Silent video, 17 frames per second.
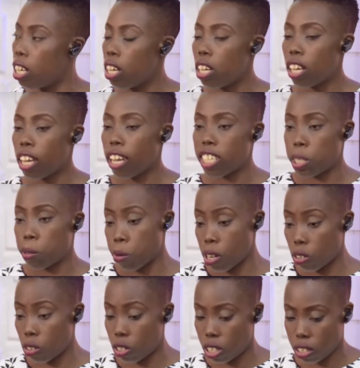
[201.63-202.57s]

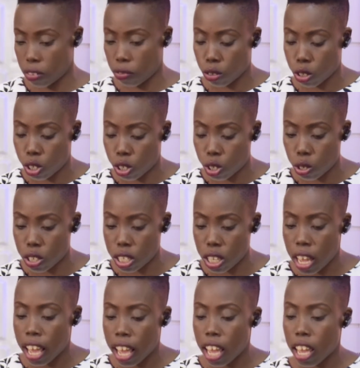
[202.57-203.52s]
HPLC for short.
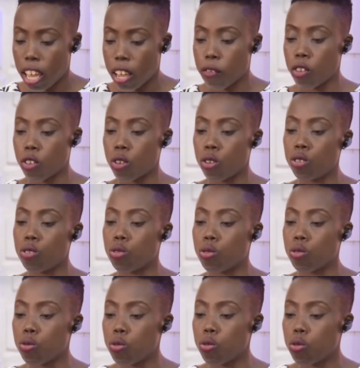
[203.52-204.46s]
If you don't
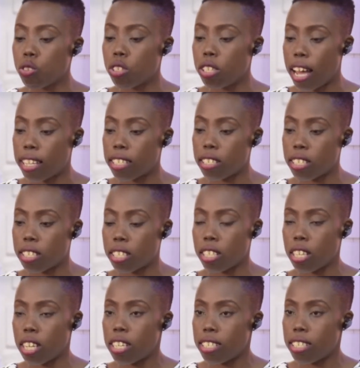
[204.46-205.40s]
do that
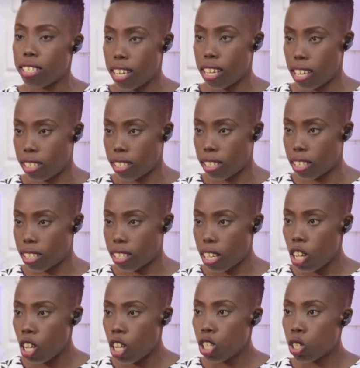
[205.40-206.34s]
test,
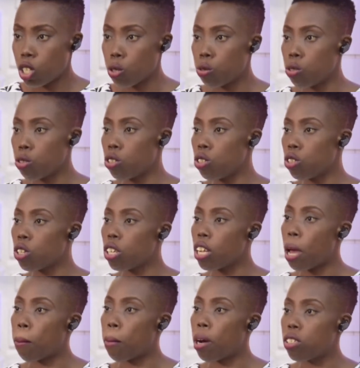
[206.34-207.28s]
you wouldn't know
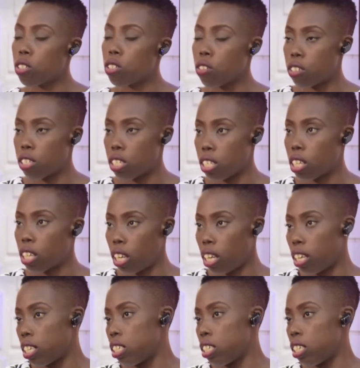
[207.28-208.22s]
the amount of
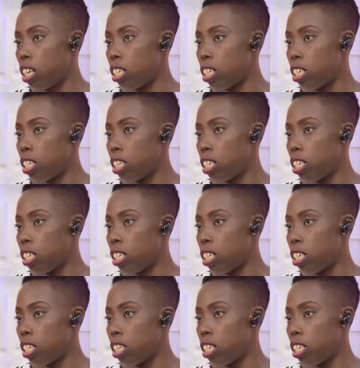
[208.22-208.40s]
sickling